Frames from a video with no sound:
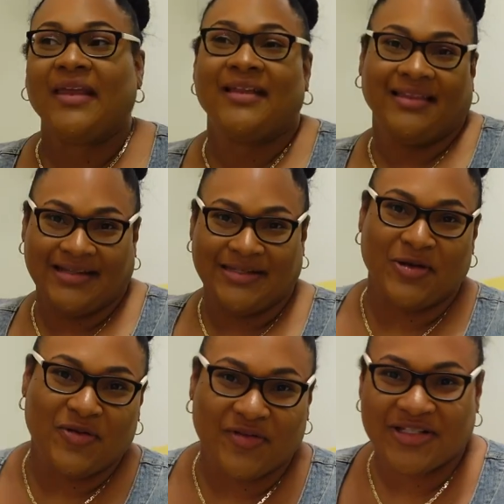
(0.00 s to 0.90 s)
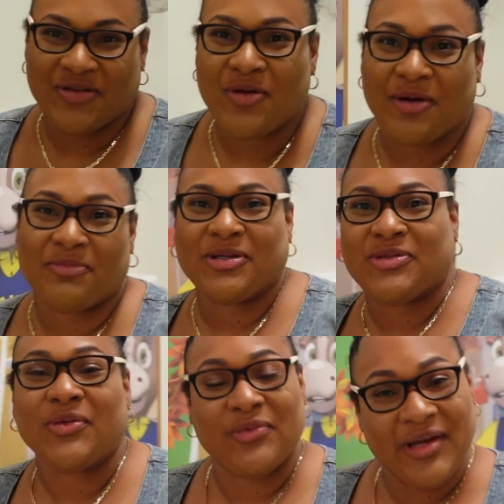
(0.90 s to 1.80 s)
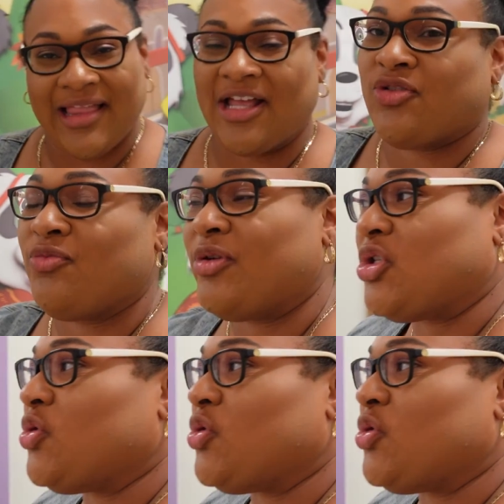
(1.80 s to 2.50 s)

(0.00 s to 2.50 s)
Let's head over to our preschool 3 classroom, which is